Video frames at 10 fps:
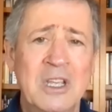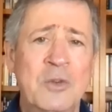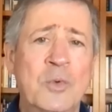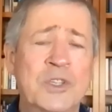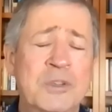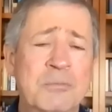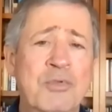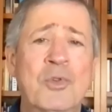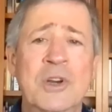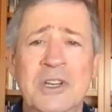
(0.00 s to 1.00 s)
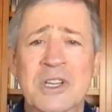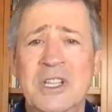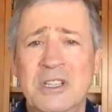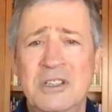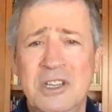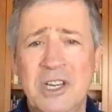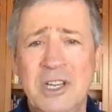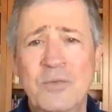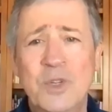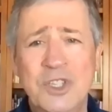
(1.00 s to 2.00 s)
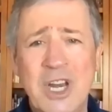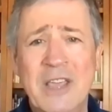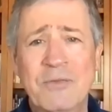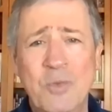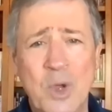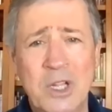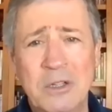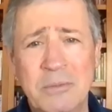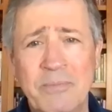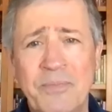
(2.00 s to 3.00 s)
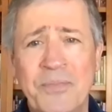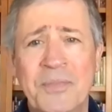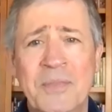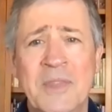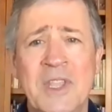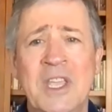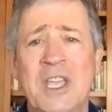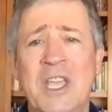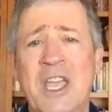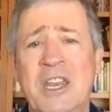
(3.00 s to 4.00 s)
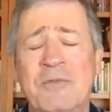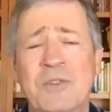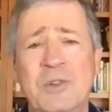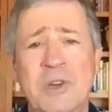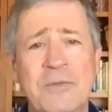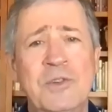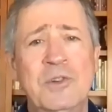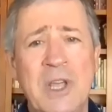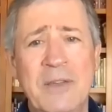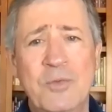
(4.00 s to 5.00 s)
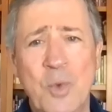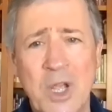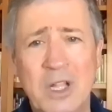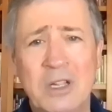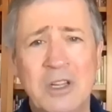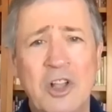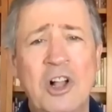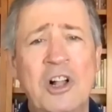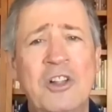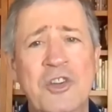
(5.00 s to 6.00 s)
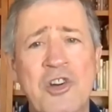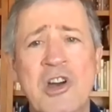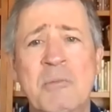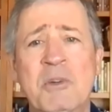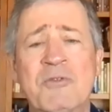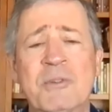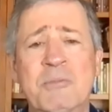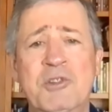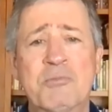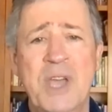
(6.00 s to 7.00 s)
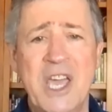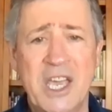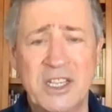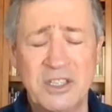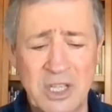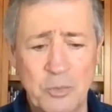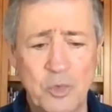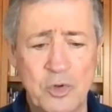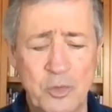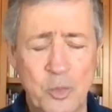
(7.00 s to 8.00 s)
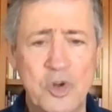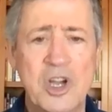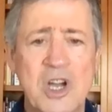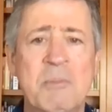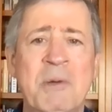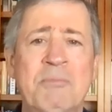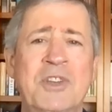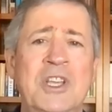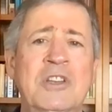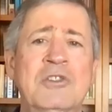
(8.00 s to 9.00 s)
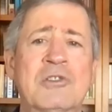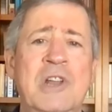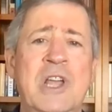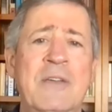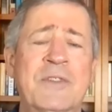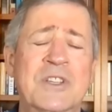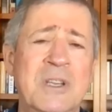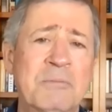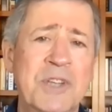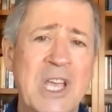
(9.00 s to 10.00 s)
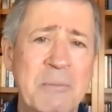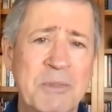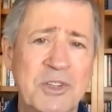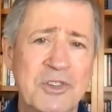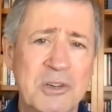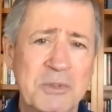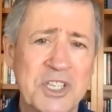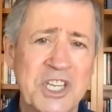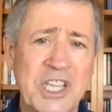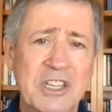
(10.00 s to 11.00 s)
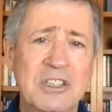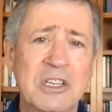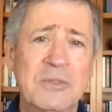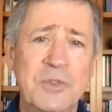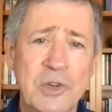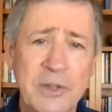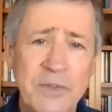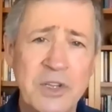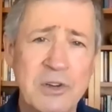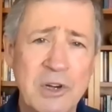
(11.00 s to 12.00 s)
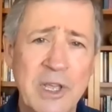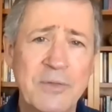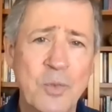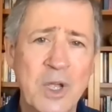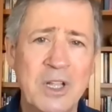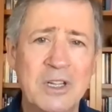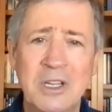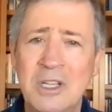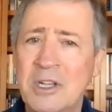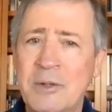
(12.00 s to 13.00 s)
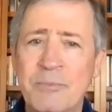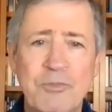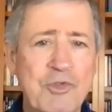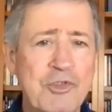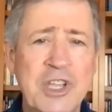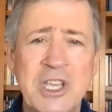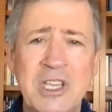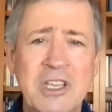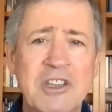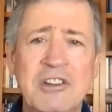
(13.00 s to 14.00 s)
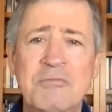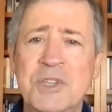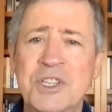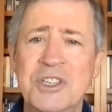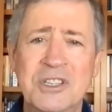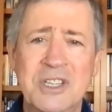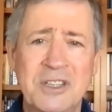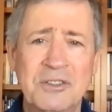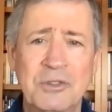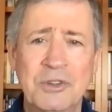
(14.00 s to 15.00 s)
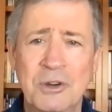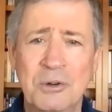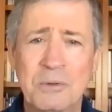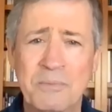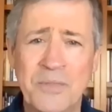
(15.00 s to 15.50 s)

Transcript: What's important is to live one's life well. And if you live your life well, all the karma from your past that will, will come up in your life at some time and circumstance. And if you're living your life well, you're taking care of business as you go.